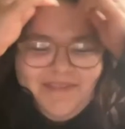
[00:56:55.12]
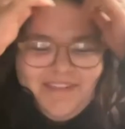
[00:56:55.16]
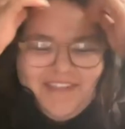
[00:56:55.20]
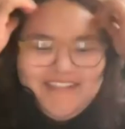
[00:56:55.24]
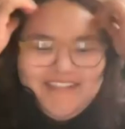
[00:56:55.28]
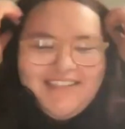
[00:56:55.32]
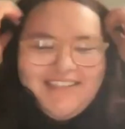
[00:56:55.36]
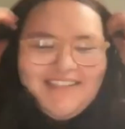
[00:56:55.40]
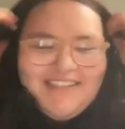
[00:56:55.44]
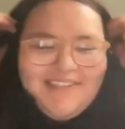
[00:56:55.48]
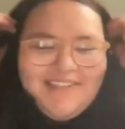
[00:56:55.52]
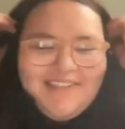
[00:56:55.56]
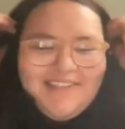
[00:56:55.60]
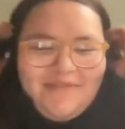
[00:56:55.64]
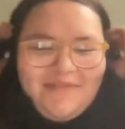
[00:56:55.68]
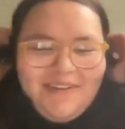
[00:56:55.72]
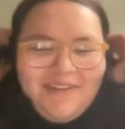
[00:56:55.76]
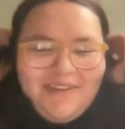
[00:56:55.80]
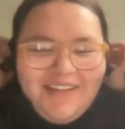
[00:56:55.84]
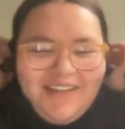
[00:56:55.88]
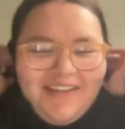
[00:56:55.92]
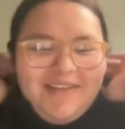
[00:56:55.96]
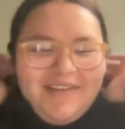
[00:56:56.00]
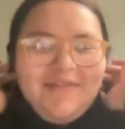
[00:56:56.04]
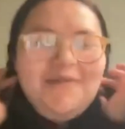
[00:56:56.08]
isn't really a
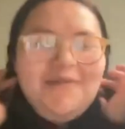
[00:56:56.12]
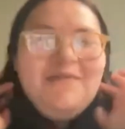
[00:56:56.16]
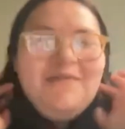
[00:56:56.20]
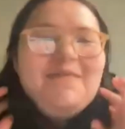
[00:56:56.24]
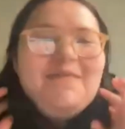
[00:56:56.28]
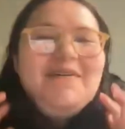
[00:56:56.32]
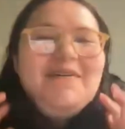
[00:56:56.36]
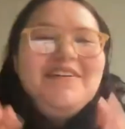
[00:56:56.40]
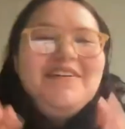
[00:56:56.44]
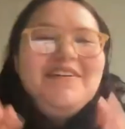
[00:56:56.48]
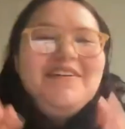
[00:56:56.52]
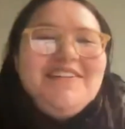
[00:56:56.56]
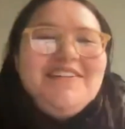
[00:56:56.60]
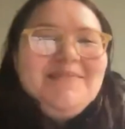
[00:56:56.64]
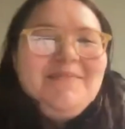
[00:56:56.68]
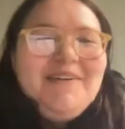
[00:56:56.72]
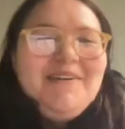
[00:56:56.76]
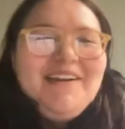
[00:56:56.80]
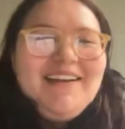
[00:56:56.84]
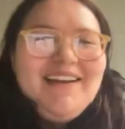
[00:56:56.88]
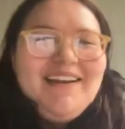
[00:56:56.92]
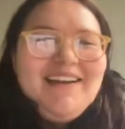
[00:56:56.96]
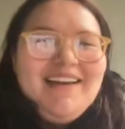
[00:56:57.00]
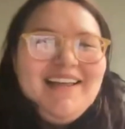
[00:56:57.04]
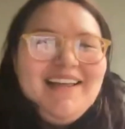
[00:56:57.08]
question, it's more like
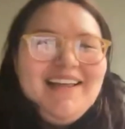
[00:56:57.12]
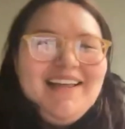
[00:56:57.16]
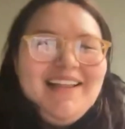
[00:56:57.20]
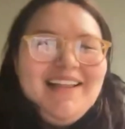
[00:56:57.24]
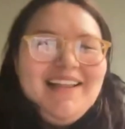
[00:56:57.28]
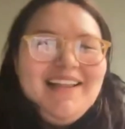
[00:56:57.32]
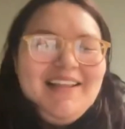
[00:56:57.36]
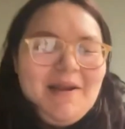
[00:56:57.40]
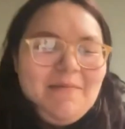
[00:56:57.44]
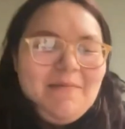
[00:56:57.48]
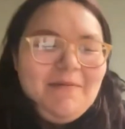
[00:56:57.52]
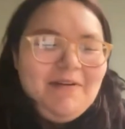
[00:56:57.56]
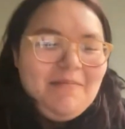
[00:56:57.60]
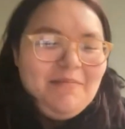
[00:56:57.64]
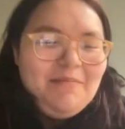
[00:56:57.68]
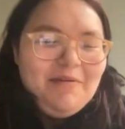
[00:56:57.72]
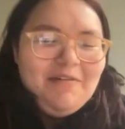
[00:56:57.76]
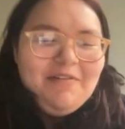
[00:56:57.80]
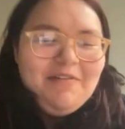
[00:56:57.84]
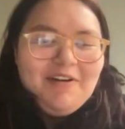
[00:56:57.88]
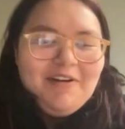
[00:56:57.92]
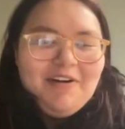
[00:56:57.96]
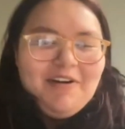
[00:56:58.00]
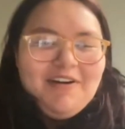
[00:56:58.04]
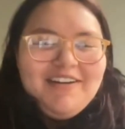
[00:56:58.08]
elaborate on both
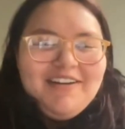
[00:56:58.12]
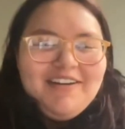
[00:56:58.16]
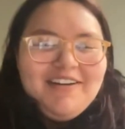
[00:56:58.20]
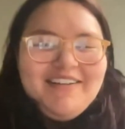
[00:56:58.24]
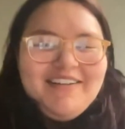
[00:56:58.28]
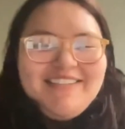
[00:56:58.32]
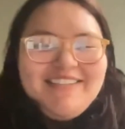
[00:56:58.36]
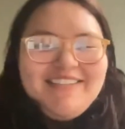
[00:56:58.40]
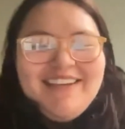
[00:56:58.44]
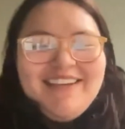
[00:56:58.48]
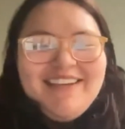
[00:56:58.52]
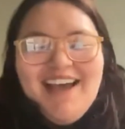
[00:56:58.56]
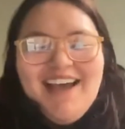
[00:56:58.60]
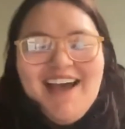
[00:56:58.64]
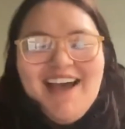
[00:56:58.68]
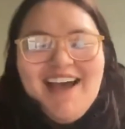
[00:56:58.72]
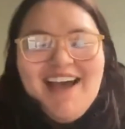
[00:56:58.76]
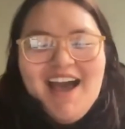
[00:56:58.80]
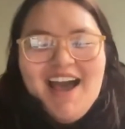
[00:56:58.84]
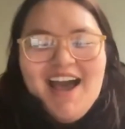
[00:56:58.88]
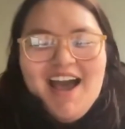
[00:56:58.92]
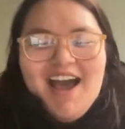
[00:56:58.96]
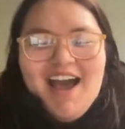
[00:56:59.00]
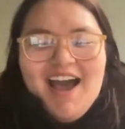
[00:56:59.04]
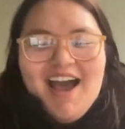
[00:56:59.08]
artists.
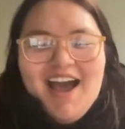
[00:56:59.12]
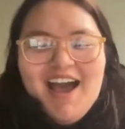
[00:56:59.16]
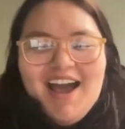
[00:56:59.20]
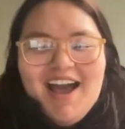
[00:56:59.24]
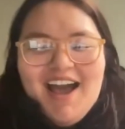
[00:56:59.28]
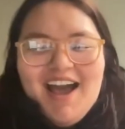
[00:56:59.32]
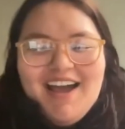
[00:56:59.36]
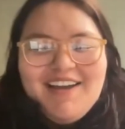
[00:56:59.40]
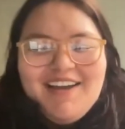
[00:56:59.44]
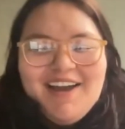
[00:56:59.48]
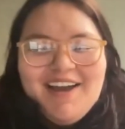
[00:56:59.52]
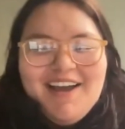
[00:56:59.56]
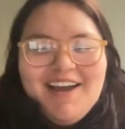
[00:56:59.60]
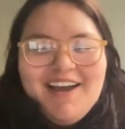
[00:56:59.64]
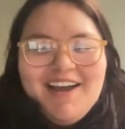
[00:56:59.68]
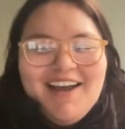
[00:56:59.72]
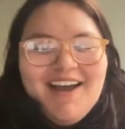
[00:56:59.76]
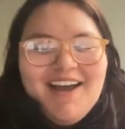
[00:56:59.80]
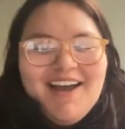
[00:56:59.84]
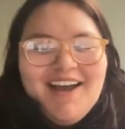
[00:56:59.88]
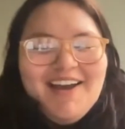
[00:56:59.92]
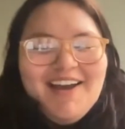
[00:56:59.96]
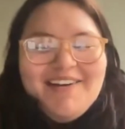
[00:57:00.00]
I don't